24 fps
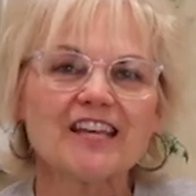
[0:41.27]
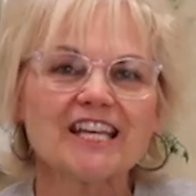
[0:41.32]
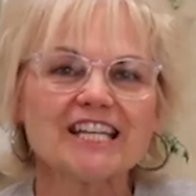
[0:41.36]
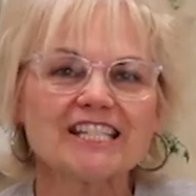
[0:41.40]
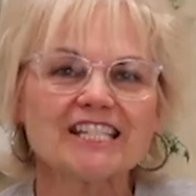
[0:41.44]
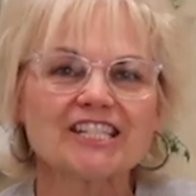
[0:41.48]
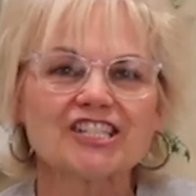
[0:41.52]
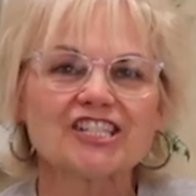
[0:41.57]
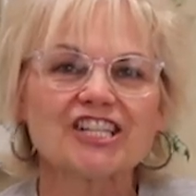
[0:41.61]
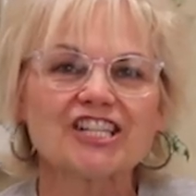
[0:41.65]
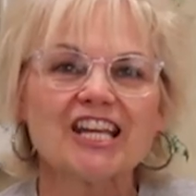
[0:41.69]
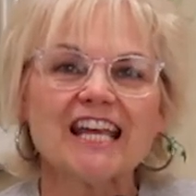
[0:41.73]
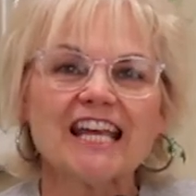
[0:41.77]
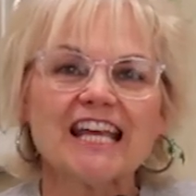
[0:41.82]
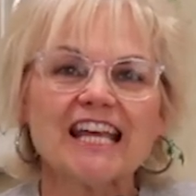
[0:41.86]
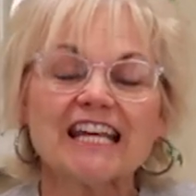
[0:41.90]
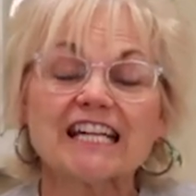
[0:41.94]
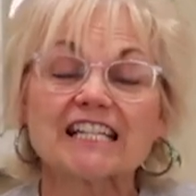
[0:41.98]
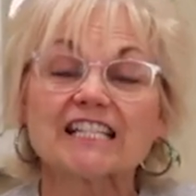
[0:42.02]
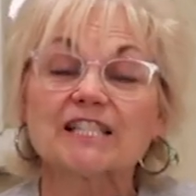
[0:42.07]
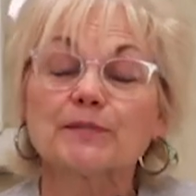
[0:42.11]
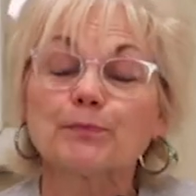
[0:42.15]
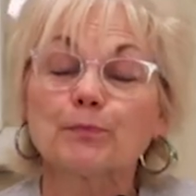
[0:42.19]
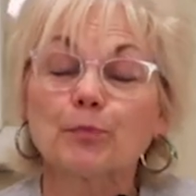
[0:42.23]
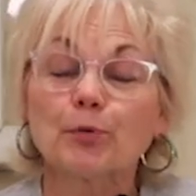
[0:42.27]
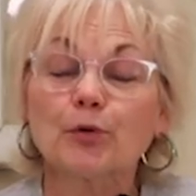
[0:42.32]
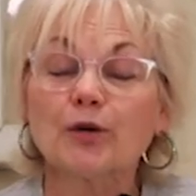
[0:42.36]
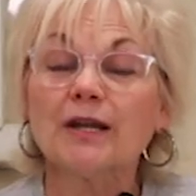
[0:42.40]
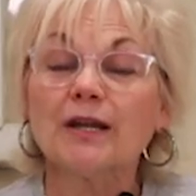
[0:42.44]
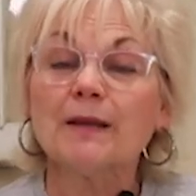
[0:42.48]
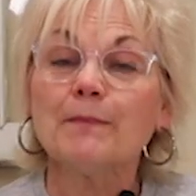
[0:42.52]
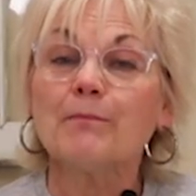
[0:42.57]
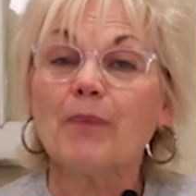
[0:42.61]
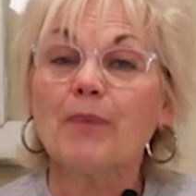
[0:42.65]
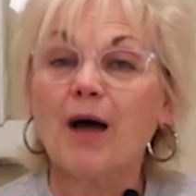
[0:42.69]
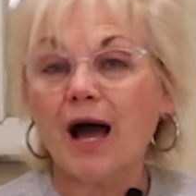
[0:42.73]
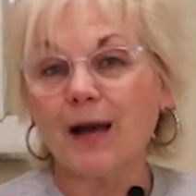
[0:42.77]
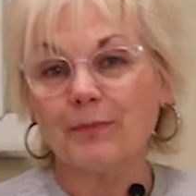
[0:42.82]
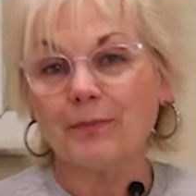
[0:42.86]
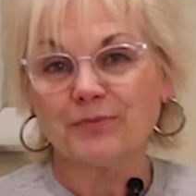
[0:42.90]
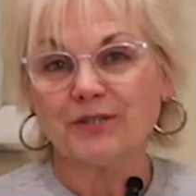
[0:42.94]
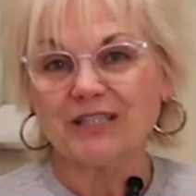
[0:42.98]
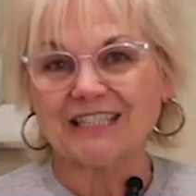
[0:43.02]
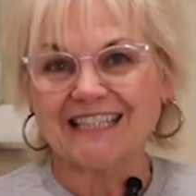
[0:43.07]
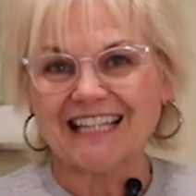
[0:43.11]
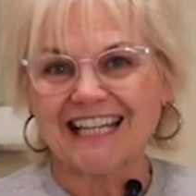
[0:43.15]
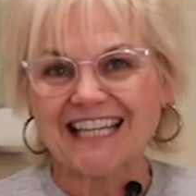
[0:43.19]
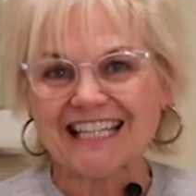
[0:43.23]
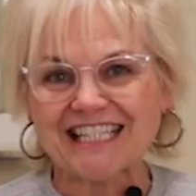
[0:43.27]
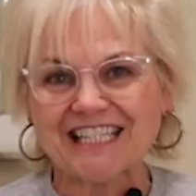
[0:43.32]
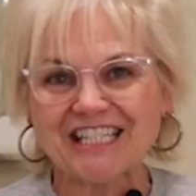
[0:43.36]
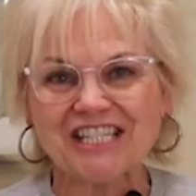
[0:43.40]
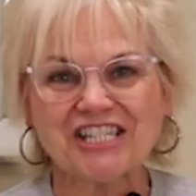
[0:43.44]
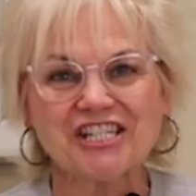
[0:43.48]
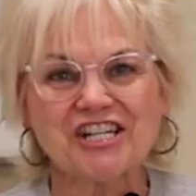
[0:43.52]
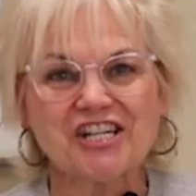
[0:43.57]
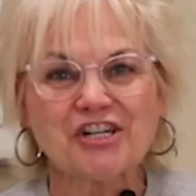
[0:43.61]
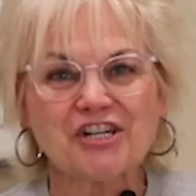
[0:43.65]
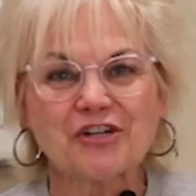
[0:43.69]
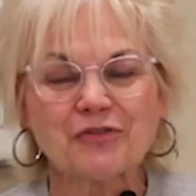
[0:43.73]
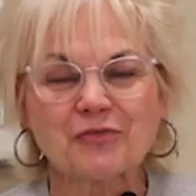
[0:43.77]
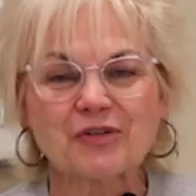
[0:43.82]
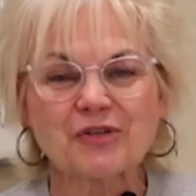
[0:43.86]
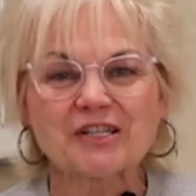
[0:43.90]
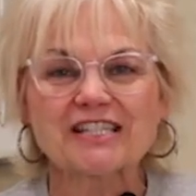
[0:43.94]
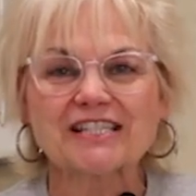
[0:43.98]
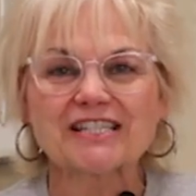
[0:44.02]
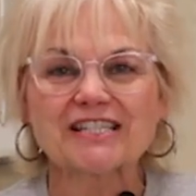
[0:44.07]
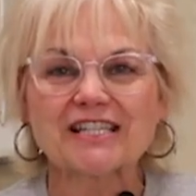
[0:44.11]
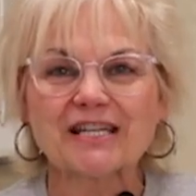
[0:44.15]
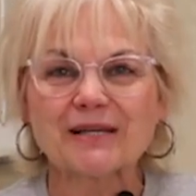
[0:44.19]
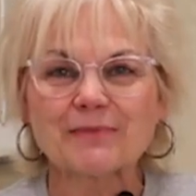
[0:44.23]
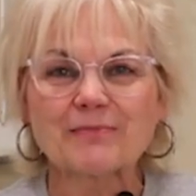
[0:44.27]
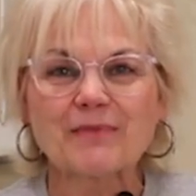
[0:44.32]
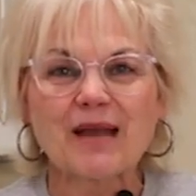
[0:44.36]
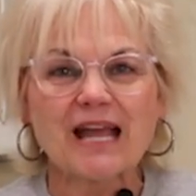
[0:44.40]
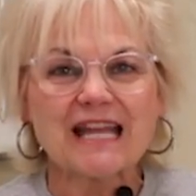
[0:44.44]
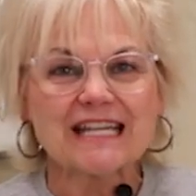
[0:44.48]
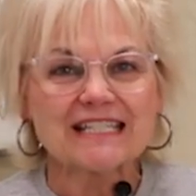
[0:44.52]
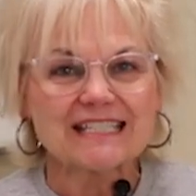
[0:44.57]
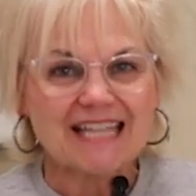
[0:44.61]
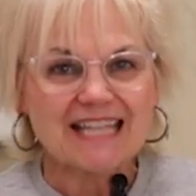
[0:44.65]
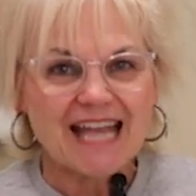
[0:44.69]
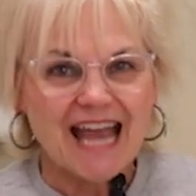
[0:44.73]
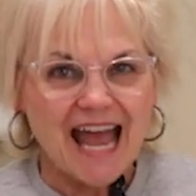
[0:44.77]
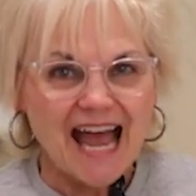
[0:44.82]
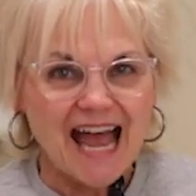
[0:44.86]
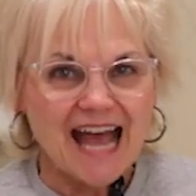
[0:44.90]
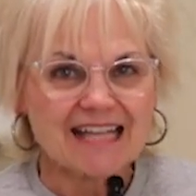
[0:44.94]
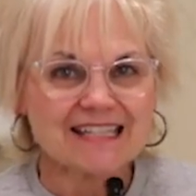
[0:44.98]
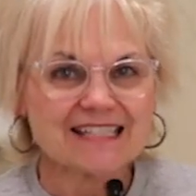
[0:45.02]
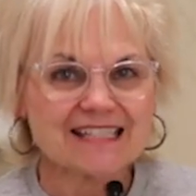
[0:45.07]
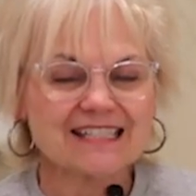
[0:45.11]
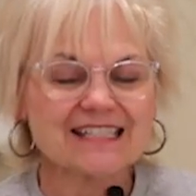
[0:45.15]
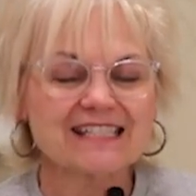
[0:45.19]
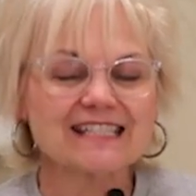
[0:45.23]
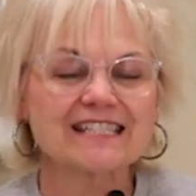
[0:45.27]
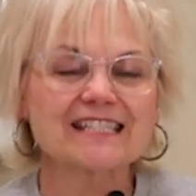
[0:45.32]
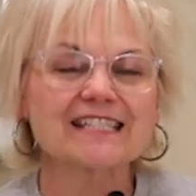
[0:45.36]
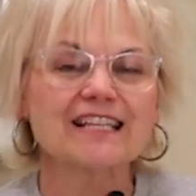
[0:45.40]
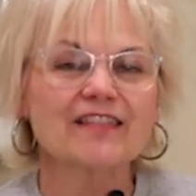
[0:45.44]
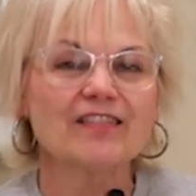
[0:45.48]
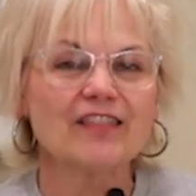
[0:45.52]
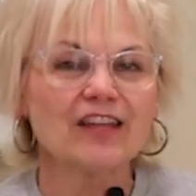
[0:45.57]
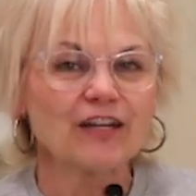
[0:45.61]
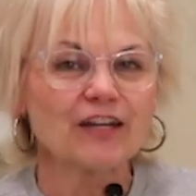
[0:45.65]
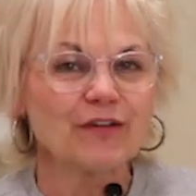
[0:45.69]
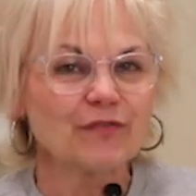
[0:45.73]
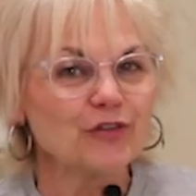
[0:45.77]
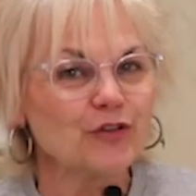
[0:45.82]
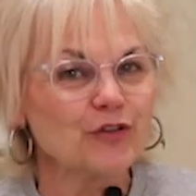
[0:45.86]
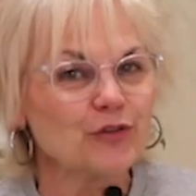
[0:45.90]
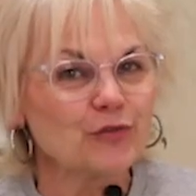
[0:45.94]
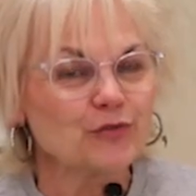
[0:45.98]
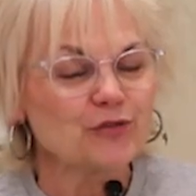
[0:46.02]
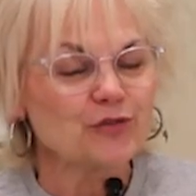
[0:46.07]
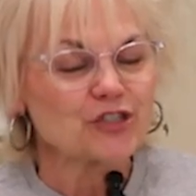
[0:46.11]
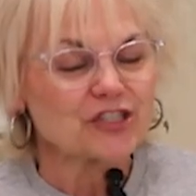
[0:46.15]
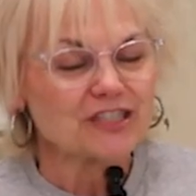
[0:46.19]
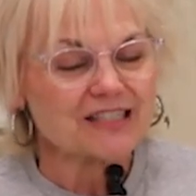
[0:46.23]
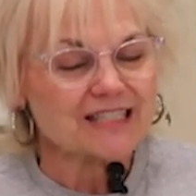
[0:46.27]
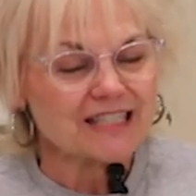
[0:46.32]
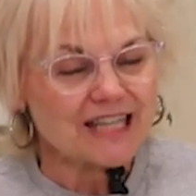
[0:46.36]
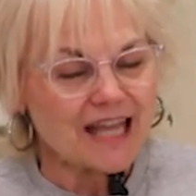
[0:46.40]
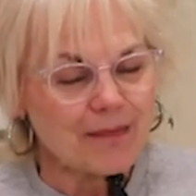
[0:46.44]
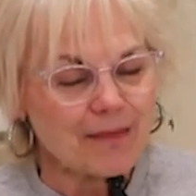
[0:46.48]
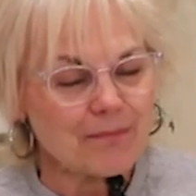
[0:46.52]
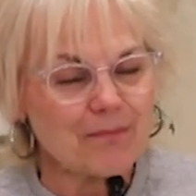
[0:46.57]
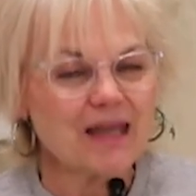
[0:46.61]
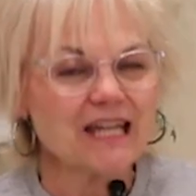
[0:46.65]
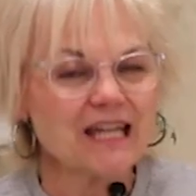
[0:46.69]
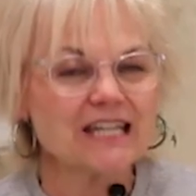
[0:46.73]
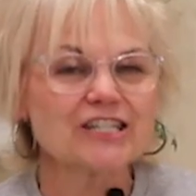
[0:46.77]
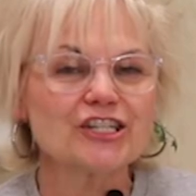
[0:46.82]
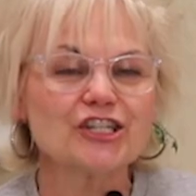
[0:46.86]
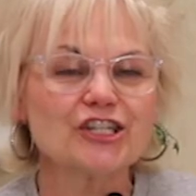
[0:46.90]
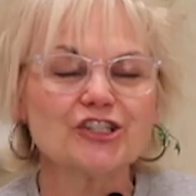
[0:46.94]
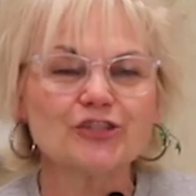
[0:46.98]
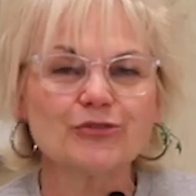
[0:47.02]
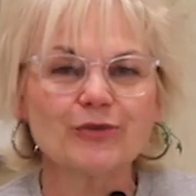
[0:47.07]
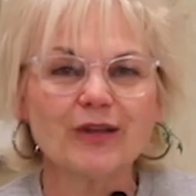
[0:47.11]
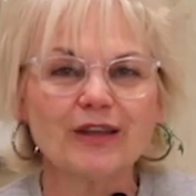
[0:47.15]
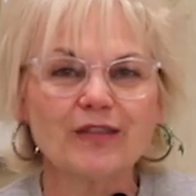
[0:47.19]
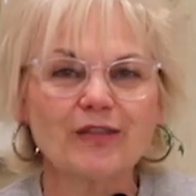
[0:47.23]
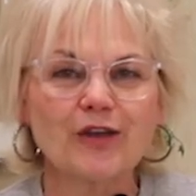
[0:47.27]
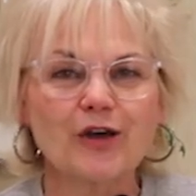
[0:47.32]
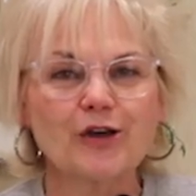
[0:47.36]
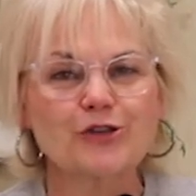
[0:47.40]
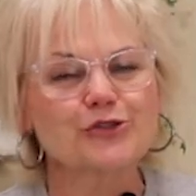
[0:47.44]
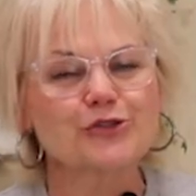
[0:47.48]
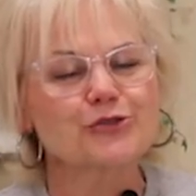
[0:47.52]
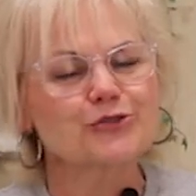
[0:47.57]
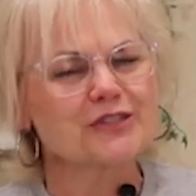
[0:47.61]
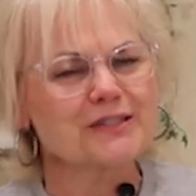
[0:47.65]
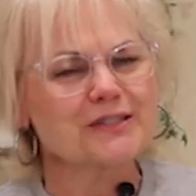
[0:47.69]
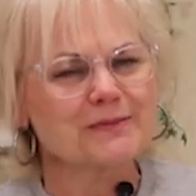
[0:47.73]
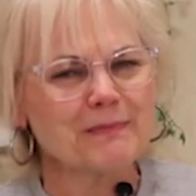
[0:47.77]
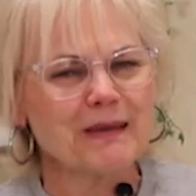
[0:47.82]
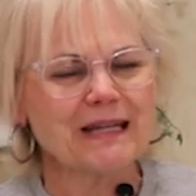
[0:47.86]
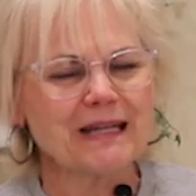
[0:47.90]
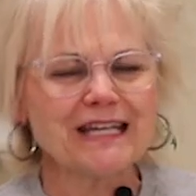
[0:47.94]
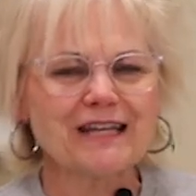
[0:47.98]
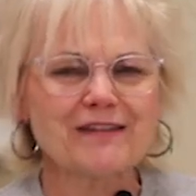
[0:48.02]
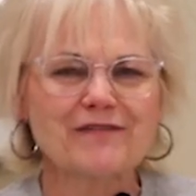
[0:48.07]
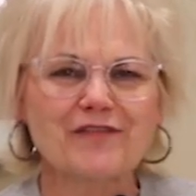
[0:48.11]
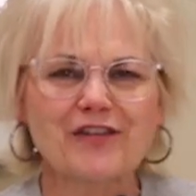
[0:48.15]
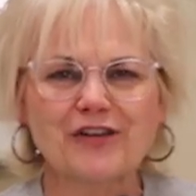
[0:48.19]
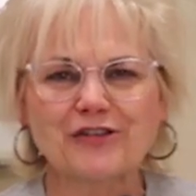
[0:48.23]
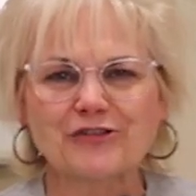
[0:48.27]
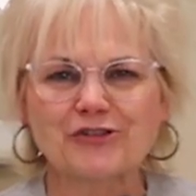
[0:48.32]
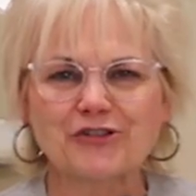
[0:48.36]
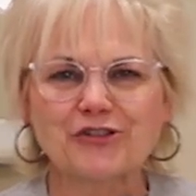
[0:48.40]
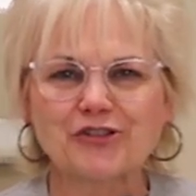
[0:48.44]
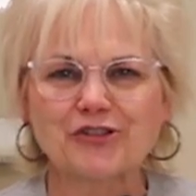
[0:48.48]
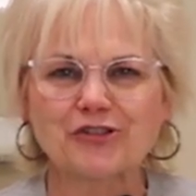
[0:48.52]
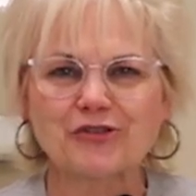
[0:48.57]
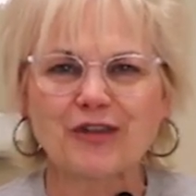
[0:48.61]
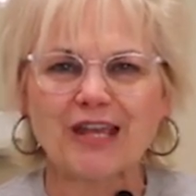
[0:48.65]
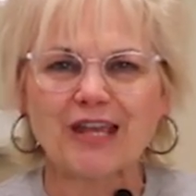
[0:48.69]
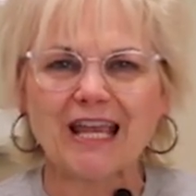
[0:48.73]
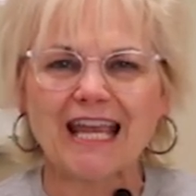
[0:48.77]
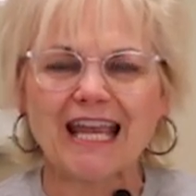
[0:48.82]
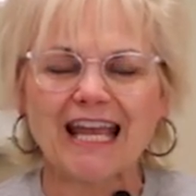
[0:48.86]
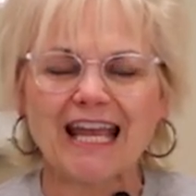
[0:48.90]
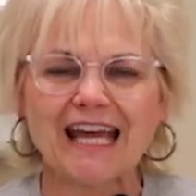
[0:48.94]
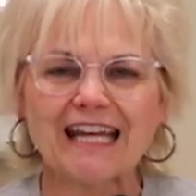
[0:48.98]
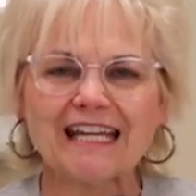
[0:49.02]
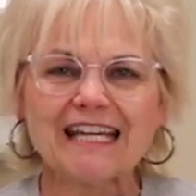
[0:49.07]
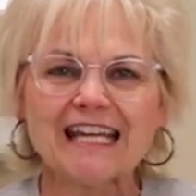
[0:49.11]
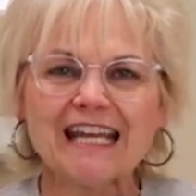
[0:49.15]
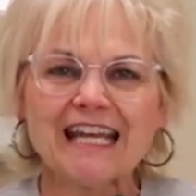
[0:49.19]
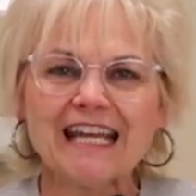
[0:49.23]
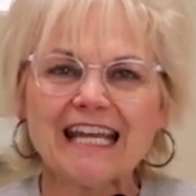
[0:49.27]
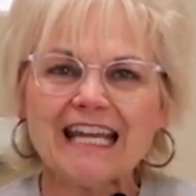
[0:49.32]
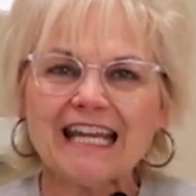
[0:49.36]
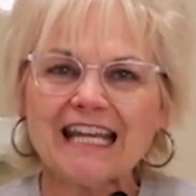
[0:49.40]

this. It's pre-populated with some tasks that if you just commit to doing those, or as many of those as you can,